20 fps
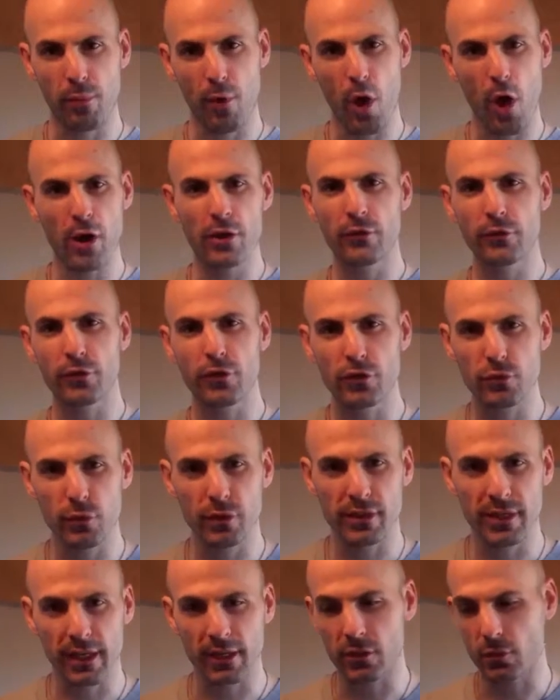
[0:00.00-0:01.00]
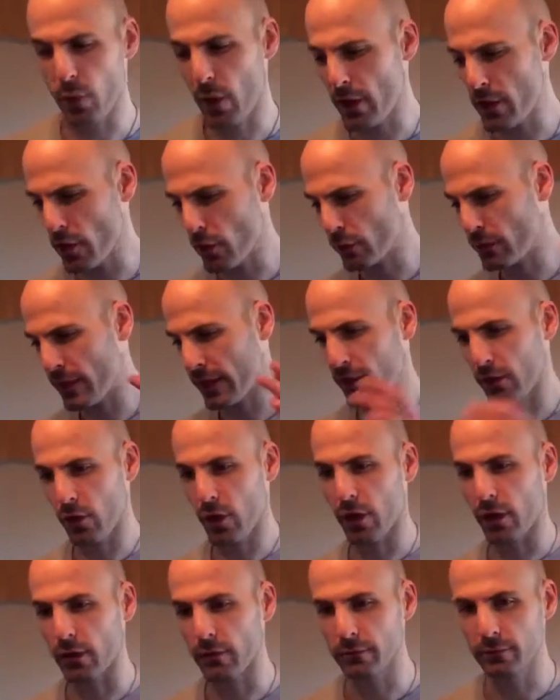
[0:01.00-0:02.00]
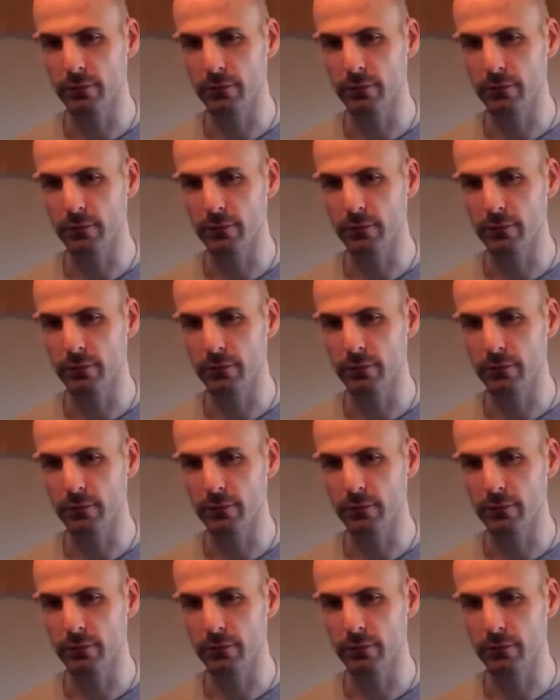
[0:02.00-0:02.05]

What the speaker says: pause for just 1 second while you go take a look.